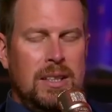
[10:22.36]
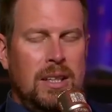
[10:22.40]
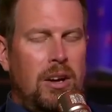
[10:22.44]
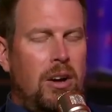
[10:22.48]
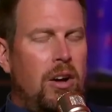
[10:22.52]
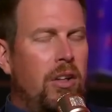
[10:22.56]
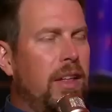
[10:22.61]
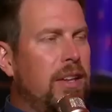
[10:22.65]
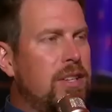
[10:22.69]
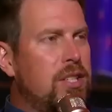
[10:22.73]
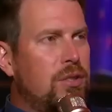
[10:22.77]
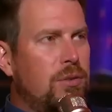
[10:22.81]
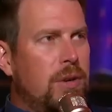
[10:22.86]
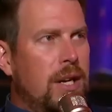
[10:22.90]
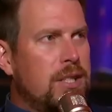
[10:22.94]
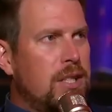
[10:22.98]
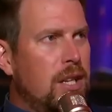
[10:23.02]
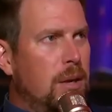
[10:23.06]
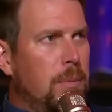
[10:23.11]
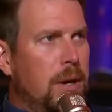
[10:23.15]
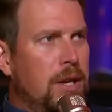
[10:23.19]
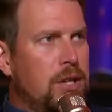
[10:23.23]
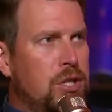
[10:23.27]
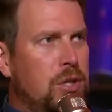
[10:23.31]
all that stress
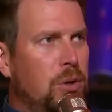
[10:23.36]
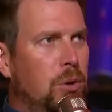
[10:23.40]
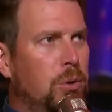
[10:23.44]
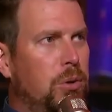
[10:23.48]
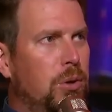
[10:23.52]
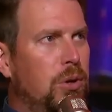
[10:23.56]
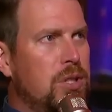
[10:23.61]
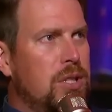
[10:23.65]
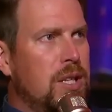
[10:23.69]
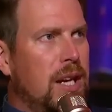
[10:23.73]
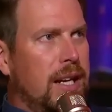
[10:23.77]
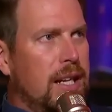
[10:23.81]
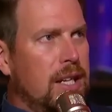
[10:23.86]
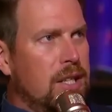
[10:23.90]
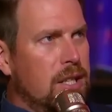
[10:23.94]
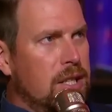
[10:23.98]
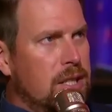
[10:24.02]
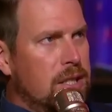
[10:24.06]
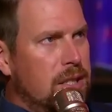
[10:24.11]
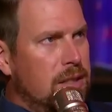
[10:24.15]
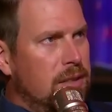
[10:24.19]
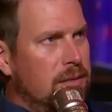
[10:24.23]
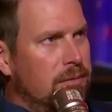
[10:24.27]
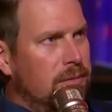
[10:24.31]
on my shoulders, and I can
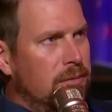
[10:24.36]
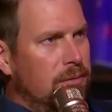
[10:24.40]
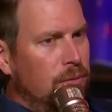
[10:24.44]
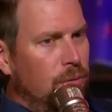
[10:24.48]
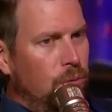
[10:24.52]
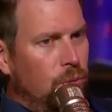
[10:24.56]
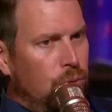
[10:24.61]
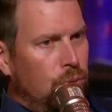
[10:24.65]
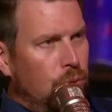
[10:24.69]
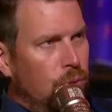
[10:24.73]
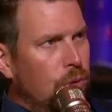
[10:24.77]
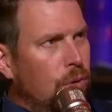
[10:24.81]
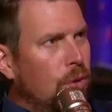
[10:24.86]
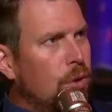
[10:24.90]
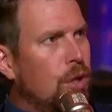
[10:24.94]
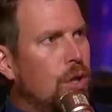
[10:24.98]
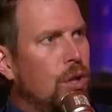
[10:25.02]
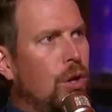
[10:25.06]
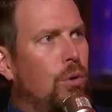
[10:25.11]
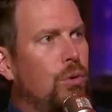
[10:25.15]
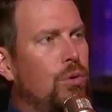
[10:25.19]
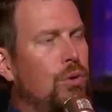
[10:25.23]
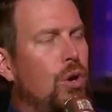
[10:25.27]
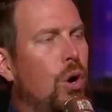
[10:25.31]
just, you
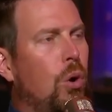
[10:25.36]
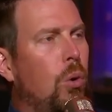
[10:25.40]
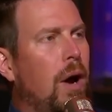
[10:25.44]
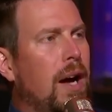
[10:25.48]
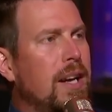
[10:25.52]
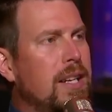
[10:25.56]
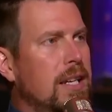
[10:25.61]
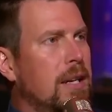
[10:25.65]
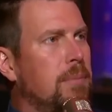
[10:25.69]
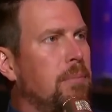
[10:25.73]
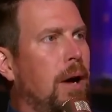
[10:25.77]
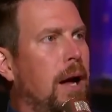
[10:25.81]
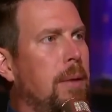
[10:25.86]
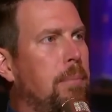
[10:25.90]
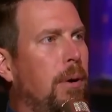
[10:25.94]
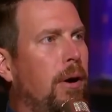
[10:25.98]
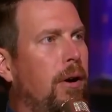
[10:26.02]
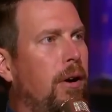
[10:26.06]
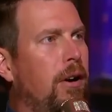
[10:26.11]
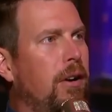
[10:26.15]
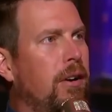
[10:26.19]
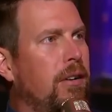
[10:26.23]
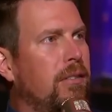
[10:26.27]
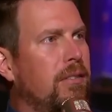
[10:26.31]
know I did my
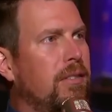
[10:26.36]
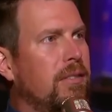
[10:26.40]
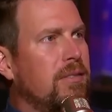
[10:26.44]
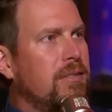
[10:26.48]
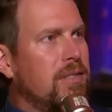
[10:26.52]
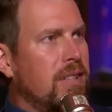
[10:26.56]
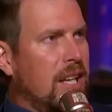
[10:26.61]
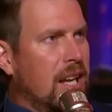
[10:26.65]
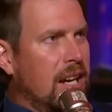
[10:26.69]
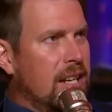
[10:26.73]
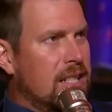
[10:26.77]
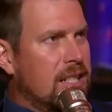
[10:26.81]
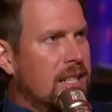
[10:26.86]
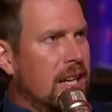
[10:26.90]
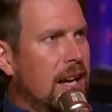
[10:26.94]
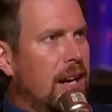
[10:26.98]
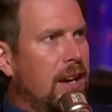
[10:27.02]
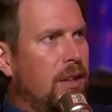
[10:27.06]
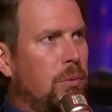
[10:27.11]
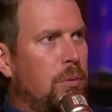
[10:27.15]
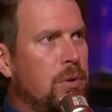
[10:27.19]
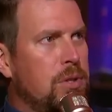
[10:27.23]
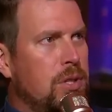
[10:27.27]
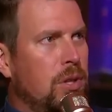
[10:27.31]
part, kind of stay out of
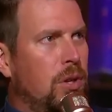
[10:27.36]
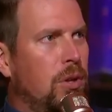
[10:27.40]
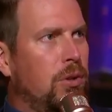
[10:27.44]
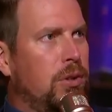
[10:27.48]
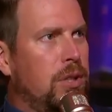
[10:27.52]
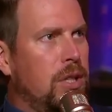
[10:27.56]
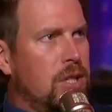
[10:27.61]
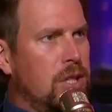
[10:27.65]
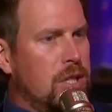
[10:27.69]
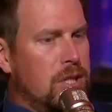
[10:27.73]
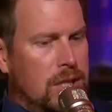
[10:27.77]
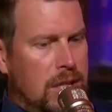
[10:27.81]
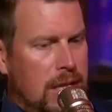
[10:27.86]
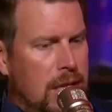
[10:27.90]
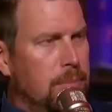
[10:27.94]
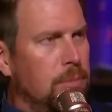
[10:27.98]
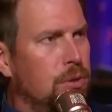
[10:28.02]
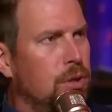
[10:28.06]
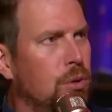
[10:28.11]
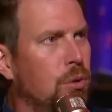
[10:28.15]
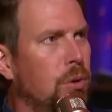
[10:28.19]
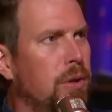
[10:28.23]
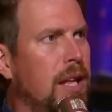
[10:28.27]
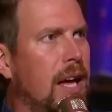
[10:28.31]
the result and just keep
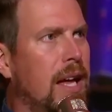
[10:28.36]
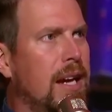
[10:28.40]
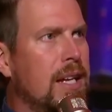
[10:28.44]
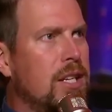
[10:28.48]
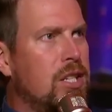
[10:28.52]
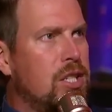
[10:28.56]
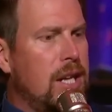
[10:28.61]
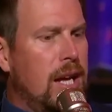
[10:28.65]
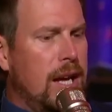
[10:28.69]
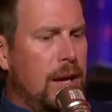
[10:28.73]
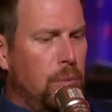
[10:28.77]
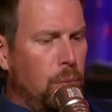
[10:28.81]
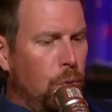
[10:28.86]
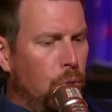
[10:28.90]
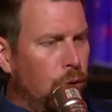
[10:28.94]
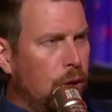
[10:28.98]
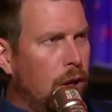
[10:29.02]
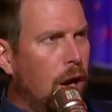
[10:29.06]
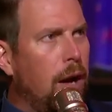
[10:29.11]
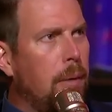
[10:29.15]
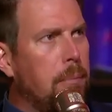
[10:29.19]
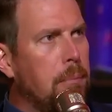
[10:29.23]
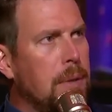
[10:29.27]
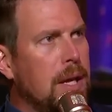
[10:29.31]
doing that each day and work
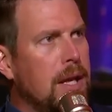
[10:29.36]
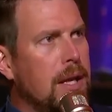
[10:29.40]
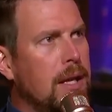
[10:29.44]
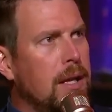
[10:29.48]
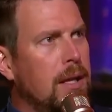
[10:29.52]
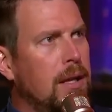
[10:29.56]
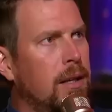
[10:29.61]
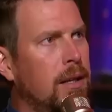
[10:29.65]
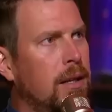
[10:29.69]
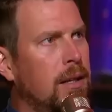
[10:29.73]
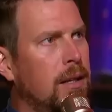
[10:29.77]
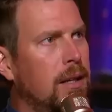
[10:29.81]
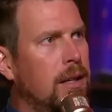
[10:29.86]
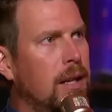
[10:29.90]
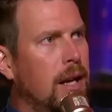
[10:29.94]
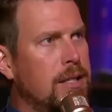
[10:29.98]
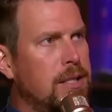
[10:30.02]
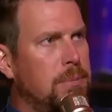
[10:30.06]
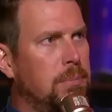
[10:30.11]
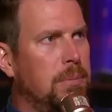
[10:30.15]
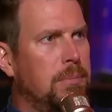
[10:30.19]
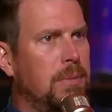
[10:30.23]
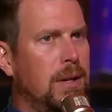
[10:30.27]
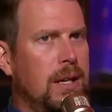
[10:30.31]
on me
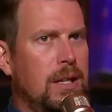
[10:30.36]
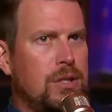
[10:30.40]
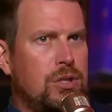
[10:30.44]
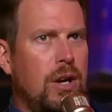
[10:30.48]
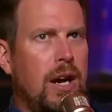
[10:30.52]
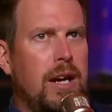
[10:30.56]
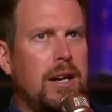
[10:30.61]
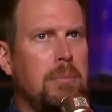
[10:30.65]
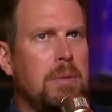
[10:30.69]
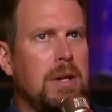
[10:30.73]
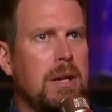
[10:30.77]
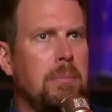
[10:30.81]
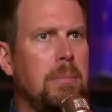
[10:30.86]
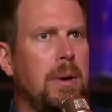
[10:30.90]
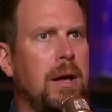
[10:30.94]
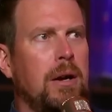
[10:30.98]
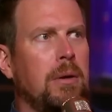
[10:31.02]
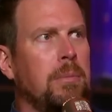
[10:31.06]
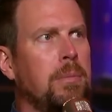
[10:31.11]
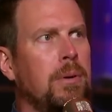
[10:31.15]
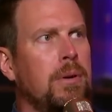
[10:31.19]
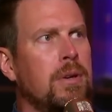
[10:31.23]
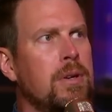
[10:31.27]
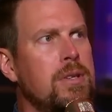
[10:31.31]
as trying to be a better
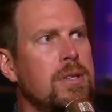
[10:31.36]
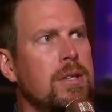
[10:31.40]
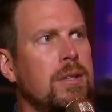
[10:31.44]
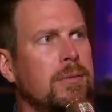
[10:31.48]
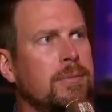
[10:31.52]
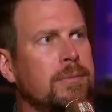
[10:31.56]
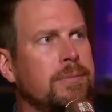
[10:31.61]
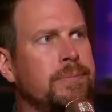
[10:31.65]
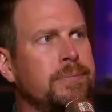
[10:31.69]
person.